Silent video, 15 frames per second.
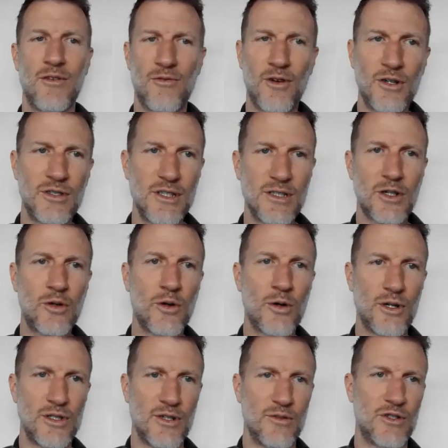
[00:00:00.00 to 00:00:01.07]
The first is a
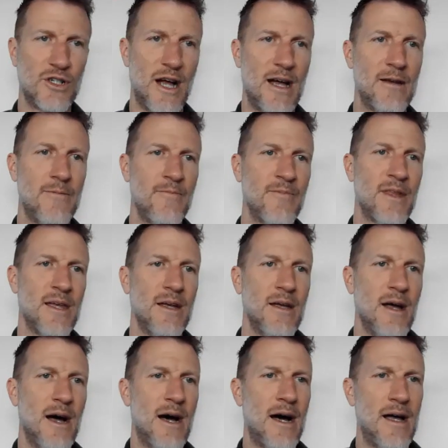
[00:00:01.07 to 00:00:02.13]
cortisone shot,
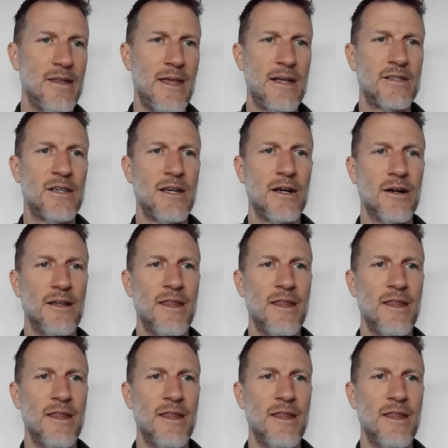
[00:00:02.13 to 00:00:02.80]
and that's here.